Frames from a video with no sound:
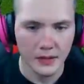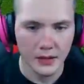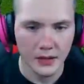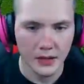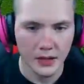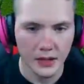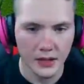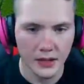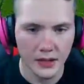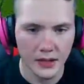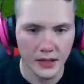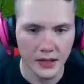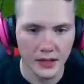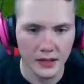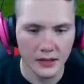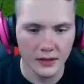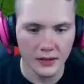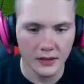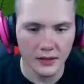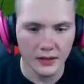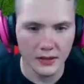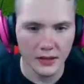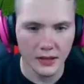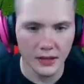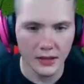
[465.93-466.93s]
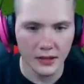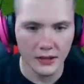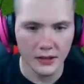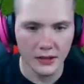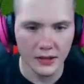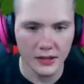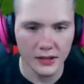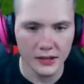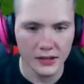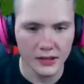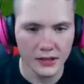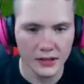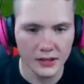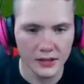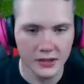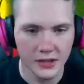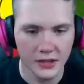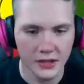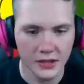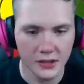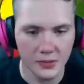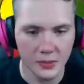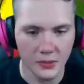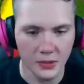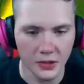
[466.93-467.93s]
And then there is
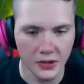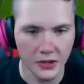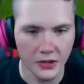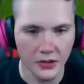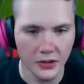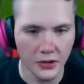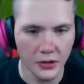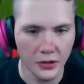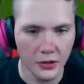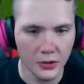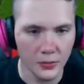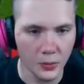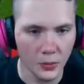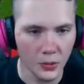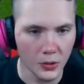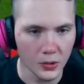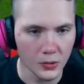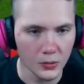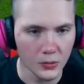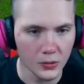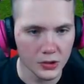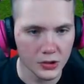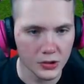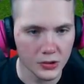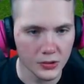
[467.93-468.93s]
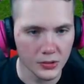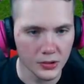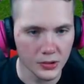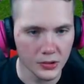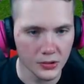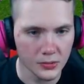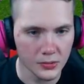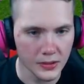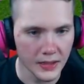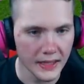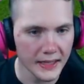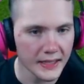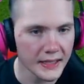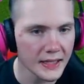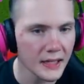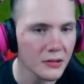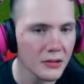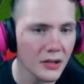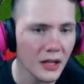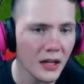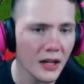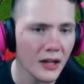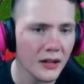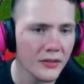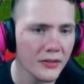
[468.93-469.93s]
this one, the third one, which will rain
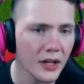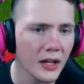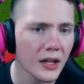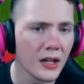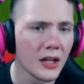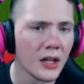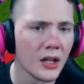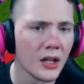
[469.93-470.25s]
down lava